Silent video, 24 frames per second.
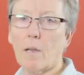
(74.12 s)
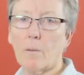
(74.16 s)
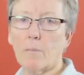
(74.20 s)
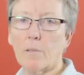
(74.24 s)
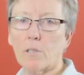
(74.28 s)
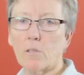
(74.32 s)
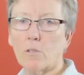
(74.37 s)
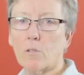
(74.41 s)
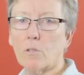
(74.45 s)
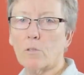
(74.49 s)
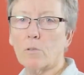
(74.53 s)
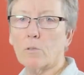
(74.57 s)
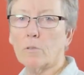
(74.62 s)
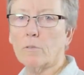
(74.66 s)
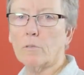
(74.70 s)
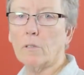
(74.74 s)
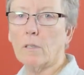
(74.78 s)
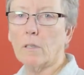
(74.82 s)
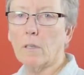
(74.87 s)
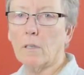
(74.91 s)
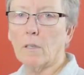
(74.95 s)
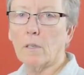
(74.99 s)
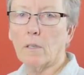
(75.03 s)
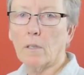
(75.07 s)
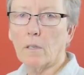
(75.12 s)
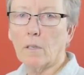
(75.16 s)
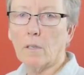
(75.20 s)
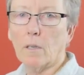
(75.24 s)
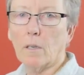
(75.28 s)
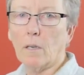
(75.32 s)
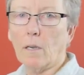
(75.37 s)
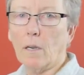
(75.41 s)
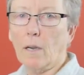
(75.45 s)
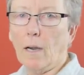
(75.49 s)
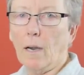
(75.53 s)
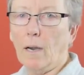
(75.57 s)
it coming soon.
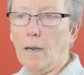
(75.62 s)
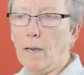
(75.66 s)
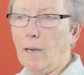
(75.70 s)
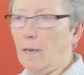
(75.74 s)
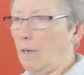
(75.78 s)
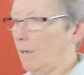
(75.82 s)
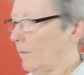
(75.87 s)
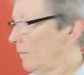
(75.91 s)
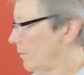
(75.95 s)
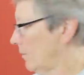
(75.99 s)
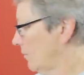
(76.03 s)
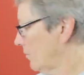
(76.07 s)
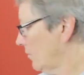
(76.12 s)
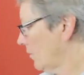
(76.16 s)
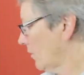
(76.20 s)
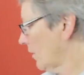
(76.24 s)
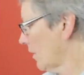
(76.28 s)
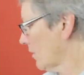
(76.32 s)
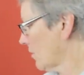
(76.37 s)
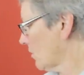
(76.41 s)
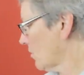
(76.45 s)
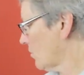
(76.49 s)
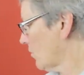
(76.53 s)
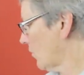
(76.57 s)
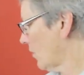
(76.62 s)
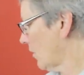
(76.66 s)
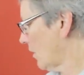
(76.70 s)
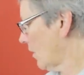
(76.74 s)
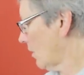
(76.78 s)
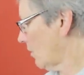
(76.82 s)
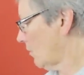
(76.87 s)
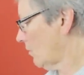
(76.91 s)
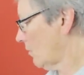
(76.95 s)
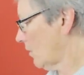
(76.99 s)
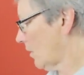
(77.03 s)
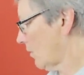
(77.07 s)
Uh, if you like this
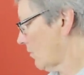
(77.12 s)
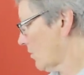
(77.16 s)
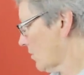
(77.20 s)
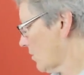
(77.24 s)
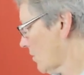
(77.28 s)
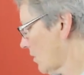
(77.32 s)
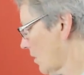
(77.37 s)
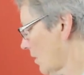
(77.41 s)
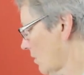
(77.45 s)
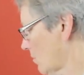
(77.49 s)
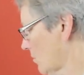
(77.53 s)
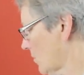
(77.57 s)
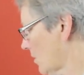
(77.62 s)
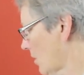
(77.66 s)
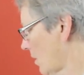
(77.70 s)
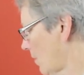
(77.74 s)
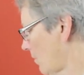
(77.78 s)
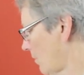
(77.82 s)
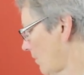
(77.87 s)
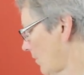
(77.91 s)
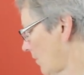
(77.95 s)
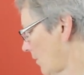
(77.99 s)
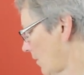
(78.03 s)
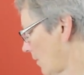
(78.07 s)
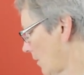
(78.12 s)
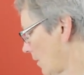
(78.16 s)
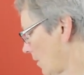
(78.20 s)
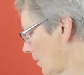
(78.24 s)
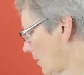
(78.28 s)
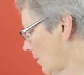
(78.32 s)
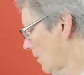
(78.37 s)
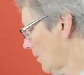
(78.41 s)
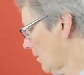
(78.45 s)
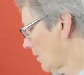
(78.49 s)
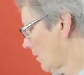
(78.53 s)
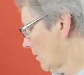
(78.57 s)
video, give us a thumbs up
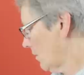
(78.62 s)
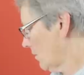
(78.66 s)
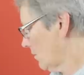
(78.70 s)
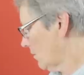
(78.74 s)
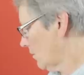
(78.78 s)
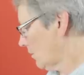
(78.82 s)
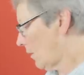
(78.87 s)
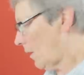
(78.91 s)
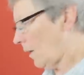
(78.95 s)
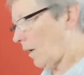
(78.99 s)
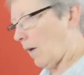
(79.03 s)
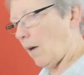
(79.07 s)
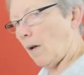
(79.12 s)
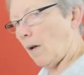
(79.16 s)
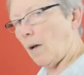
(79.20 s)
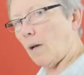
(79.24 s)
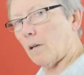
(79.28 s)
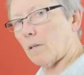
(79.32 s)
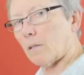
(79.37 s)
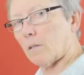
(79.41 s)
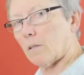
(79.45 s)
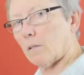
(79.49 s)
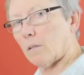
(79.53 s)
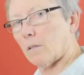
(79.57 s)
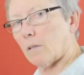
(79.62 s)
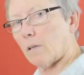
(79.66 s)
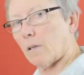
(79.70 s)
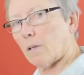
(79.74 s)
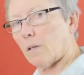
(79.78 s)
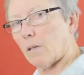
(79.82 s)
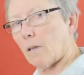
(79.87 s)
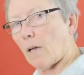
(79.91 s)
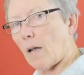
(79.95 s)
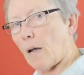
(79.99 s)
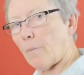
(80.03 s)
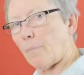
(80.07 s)
and
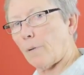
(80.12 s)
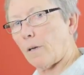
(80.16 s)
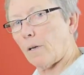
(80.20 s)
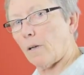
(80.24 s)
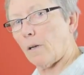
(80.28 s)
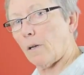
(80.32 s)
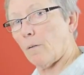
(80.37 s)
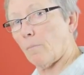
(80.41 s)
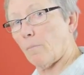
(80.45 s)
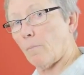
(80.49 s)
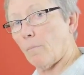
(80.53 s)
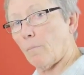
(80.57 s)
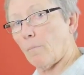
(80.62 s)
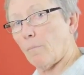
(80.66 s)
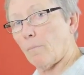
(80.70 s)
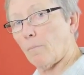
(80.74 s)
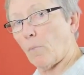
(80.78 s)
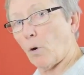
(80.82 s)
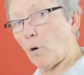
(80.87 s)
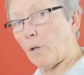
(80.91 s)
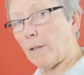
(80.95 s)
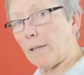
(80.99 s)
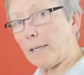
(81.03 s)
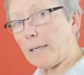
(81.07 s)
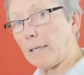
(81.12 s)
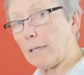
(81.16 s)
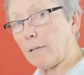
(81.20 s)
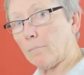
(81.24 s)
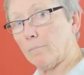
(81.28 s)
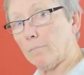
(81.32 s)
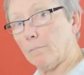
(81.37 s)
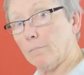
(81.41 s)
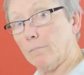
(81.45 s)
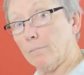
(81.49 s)
happy boiling.